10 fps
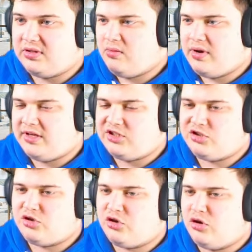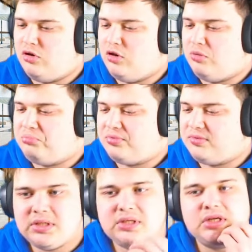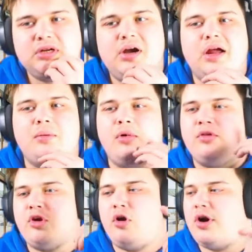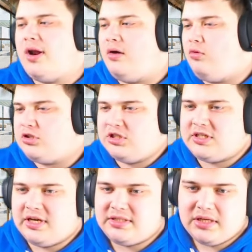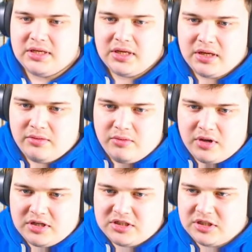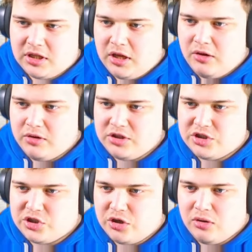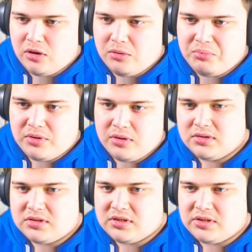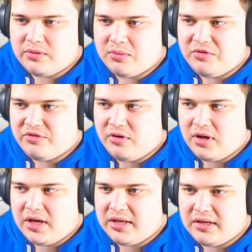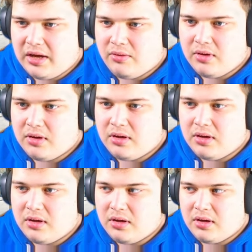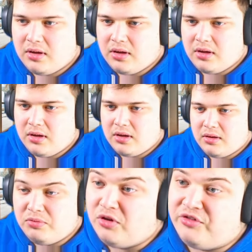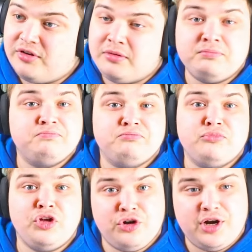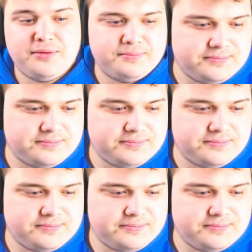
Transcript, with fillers: Let's scroll up. Right, come on. gold right now. Watch this, guys. We're going to slowly scroll up. Skins that we got before. And now. no. Nothing. Great.